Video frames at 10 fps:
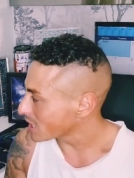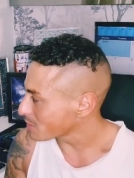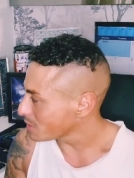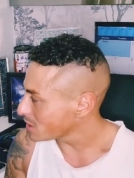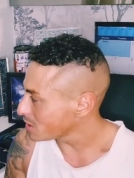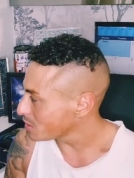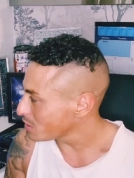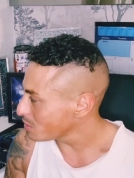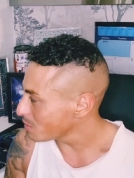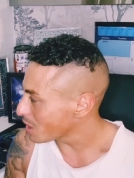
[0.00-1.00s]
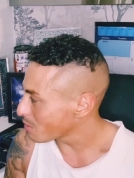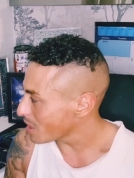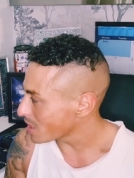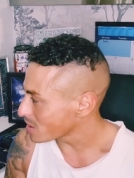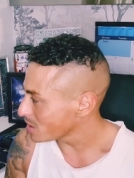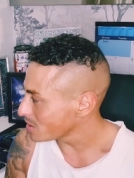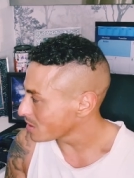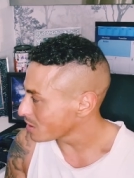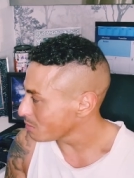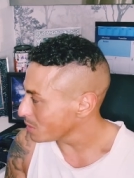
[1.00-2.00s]
asked me to do a reaction
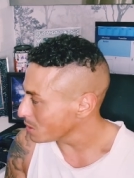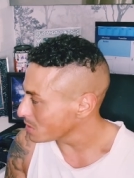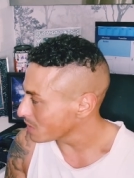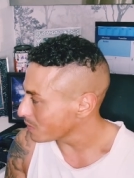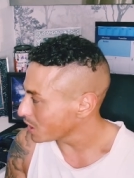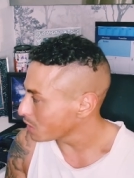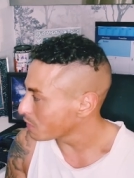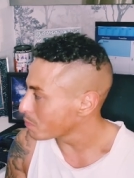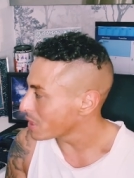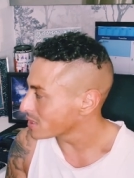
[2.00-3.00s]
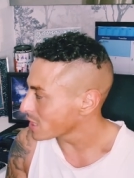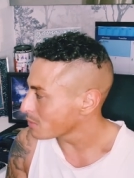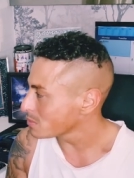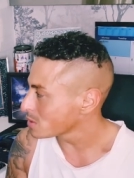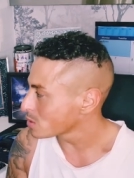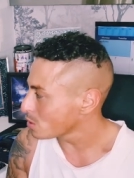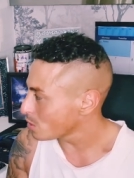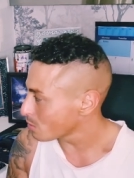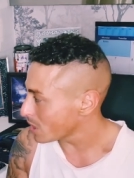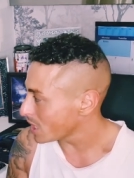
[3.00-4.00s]
to the music video for Bedtime
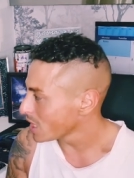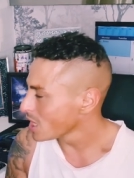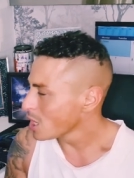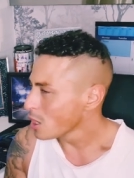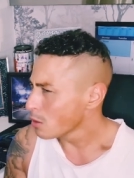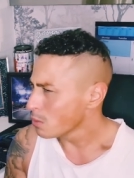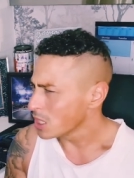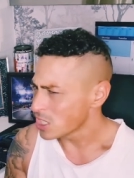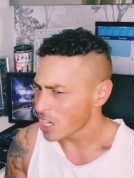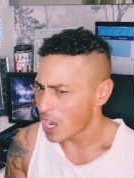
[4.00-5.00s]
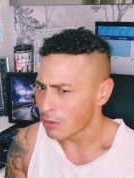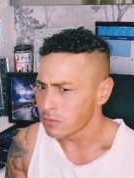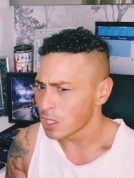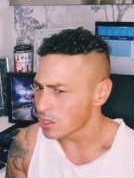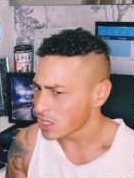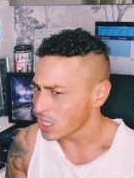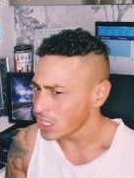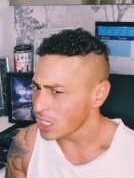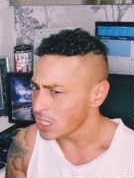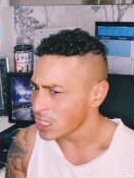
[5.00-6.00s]
Story, which I've not
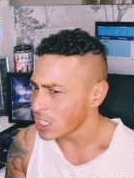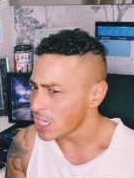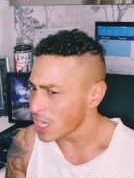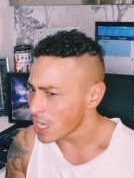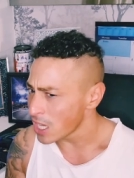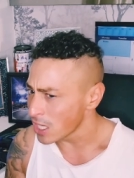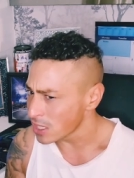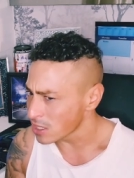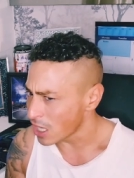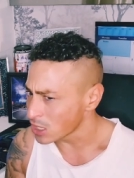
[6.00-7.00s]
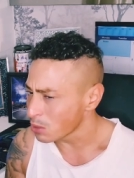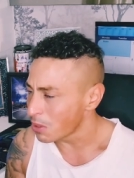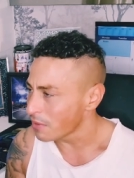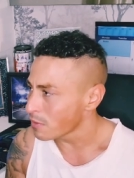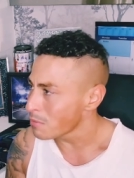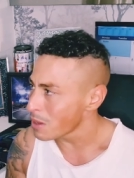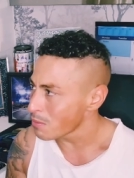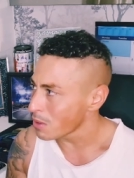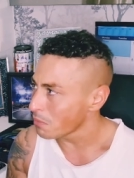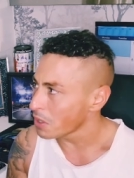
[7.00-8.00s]
seen in years. I don't have a
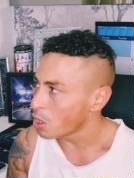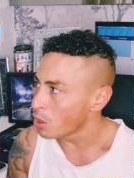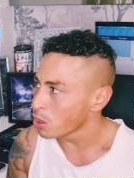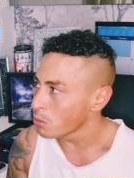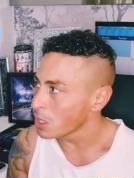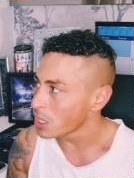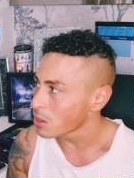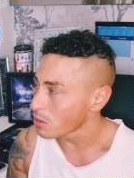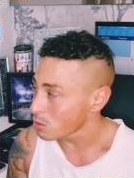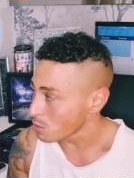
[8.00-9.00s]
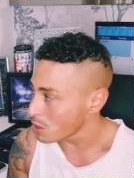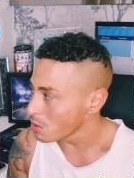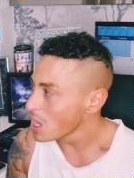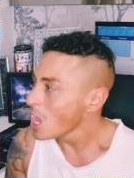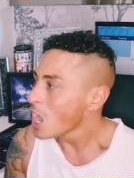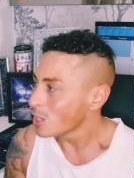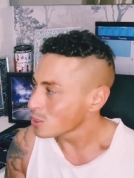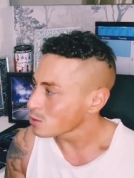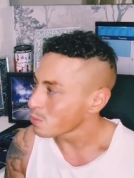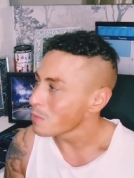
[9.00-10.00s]
memory of it all the way through. I
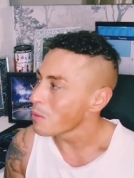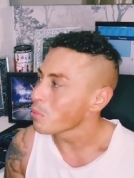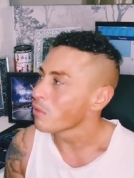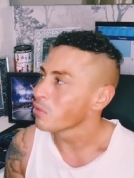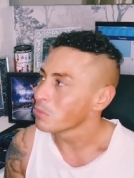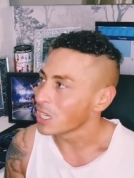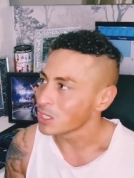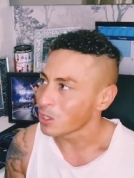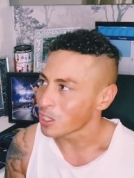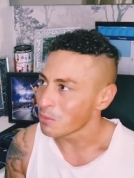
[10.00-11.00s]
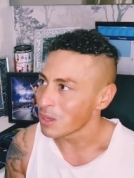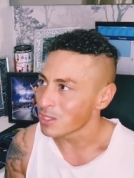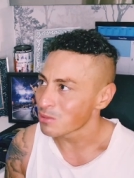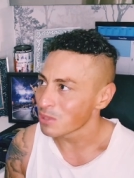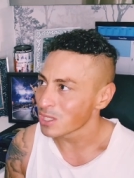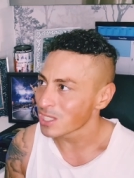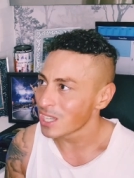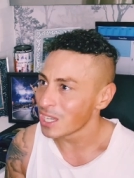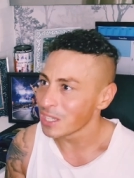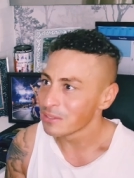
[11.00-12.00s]
just remember it from like documentaries
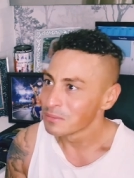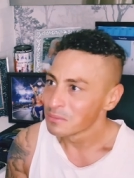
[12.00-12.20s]
like